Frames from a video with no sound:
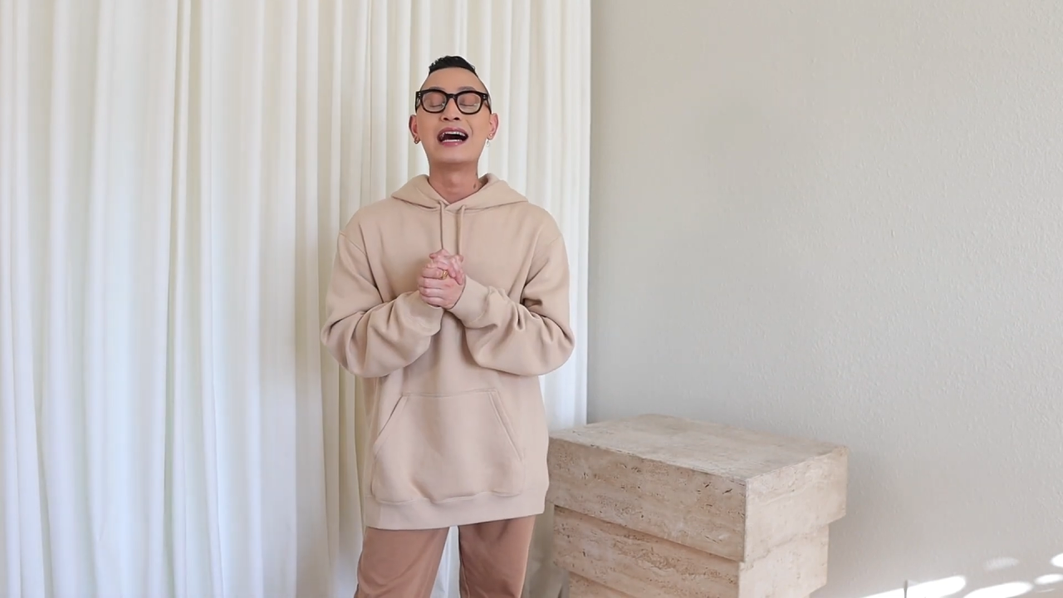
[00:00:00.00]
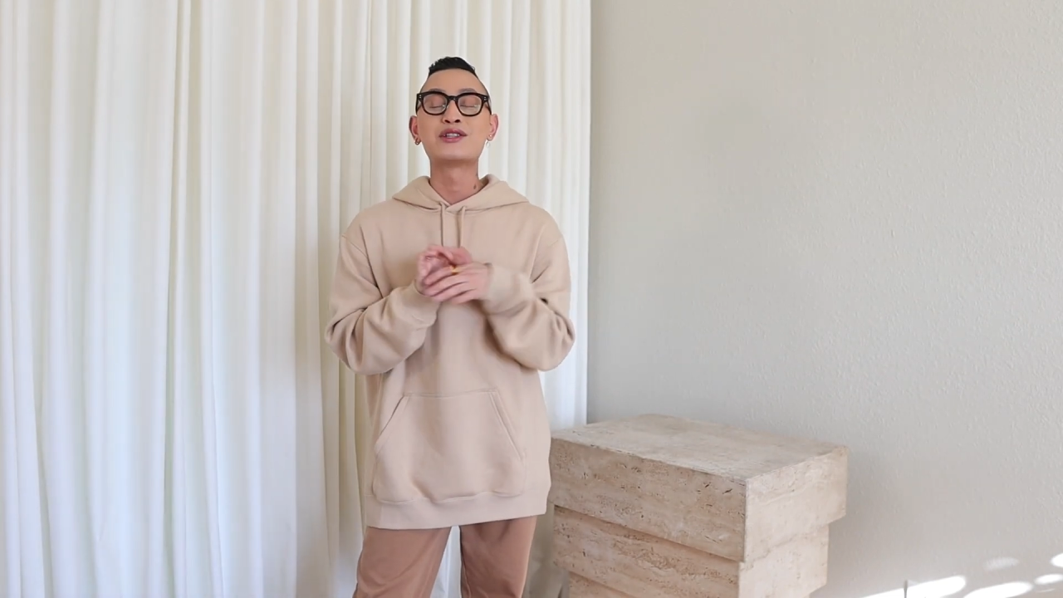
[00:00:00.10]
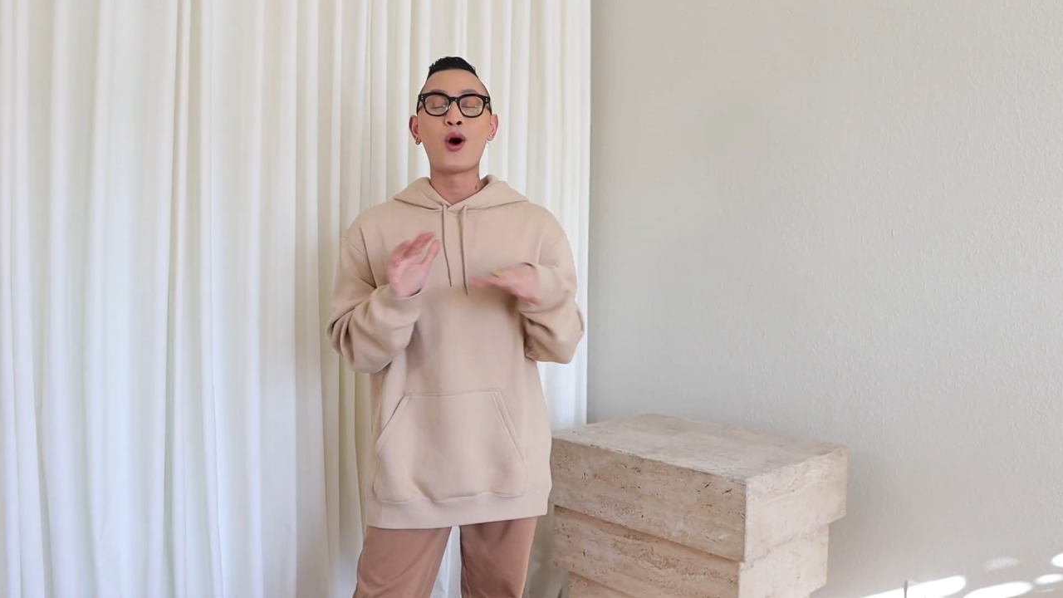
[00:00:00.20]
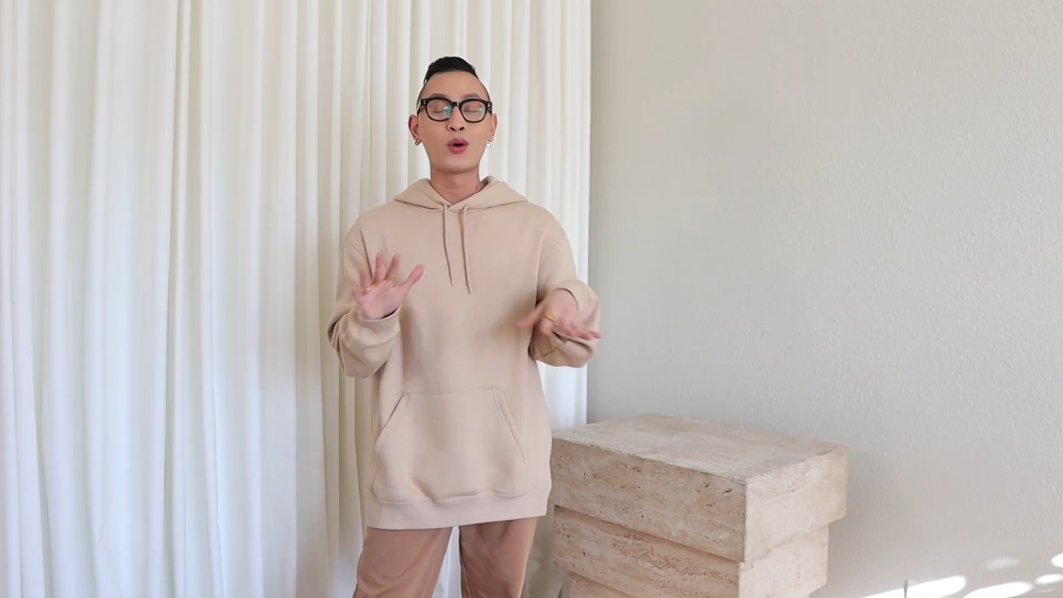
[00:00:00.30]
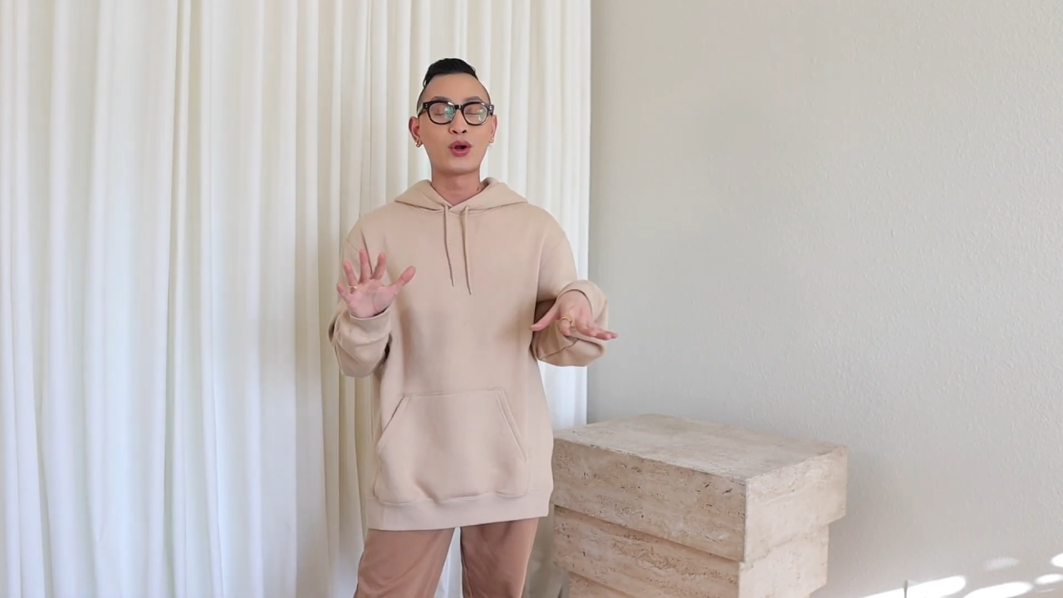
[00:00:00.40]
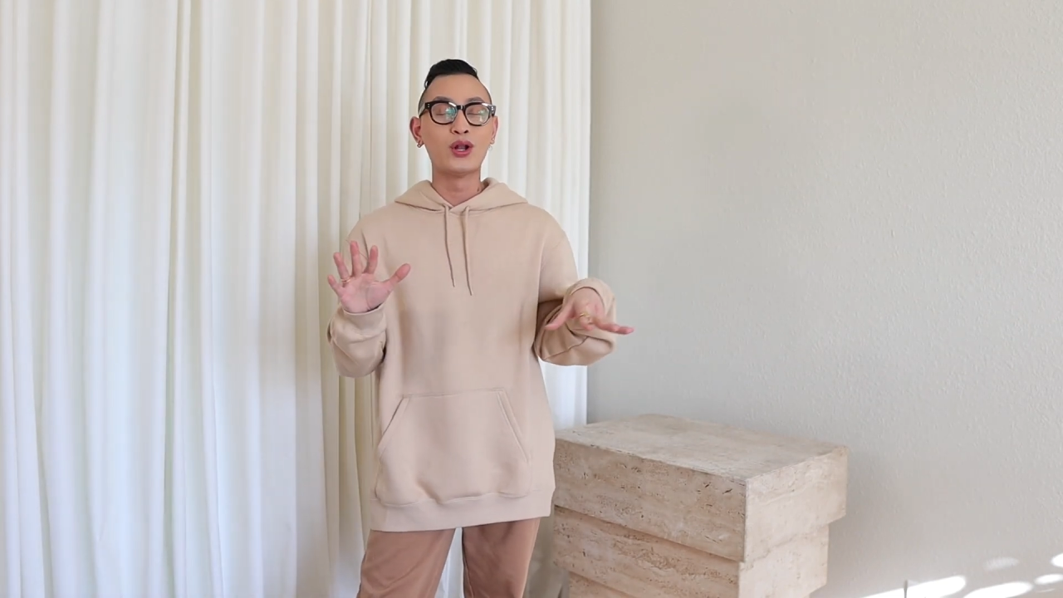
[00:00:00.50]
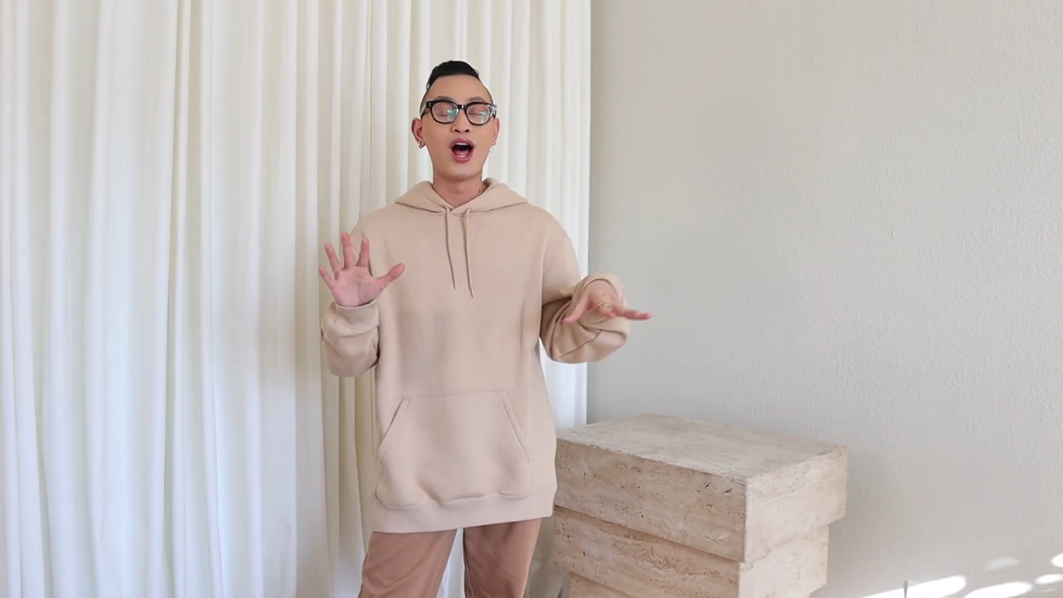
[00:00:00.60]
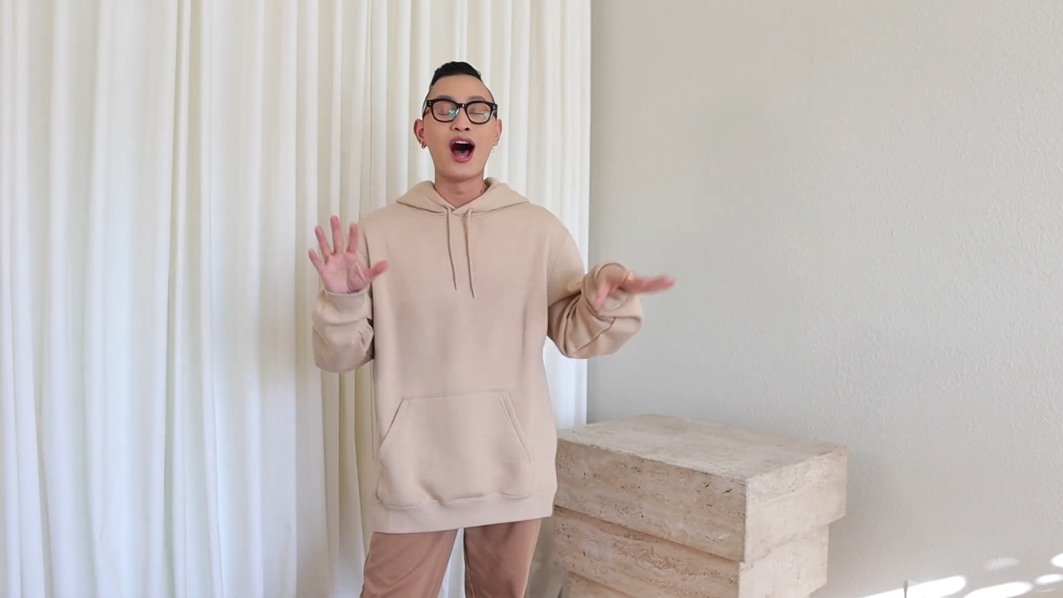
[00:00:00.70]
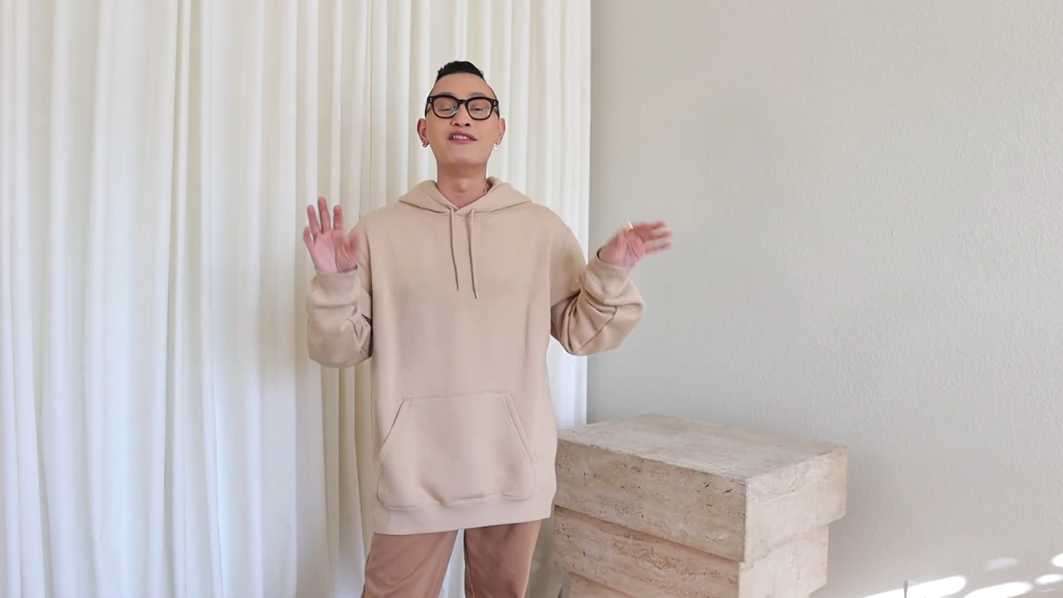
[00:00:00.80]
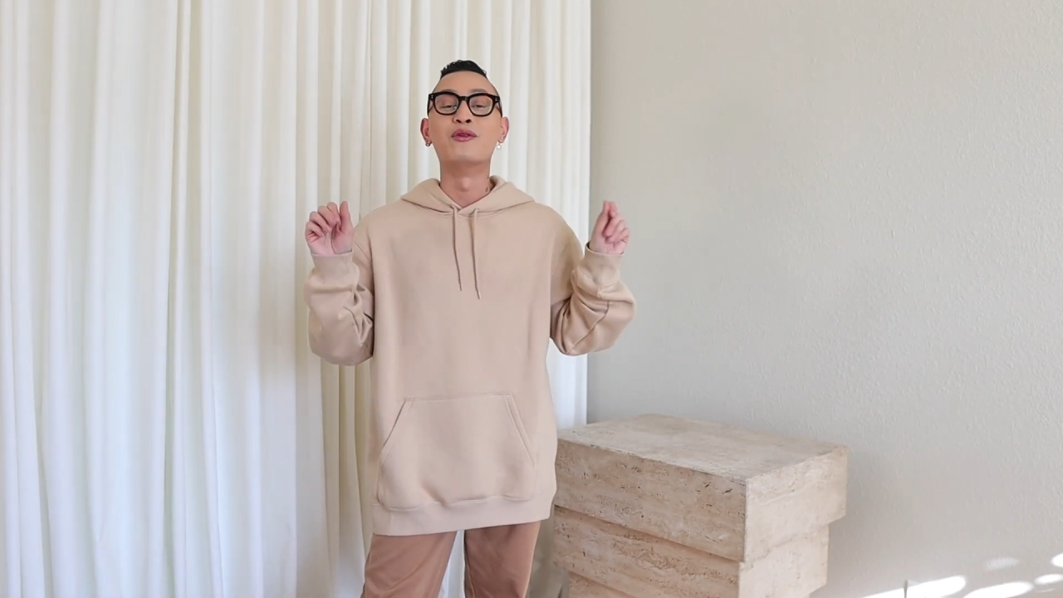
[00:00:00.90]
a
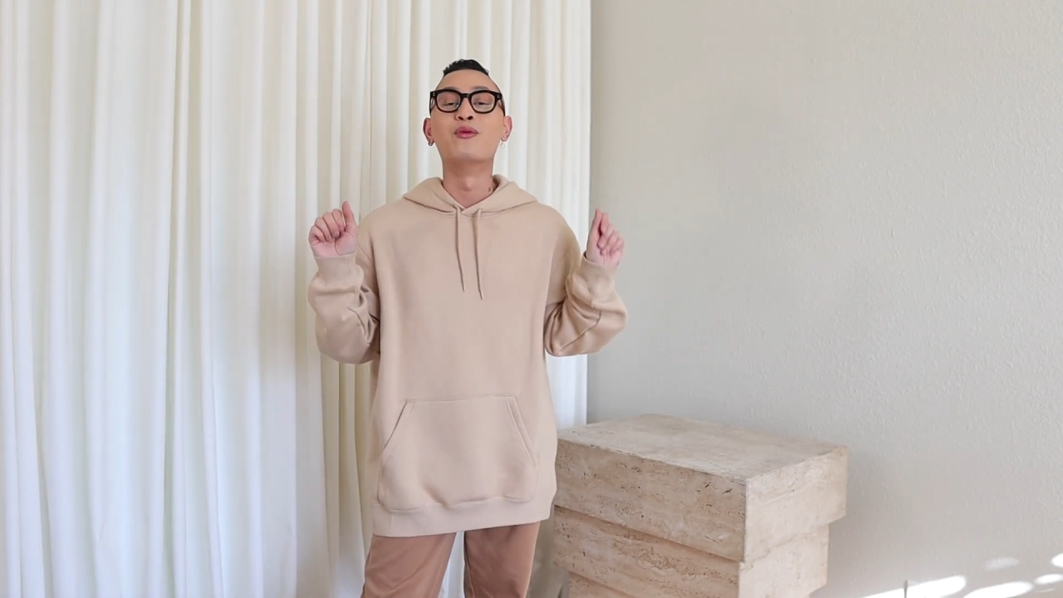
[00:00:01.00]
total of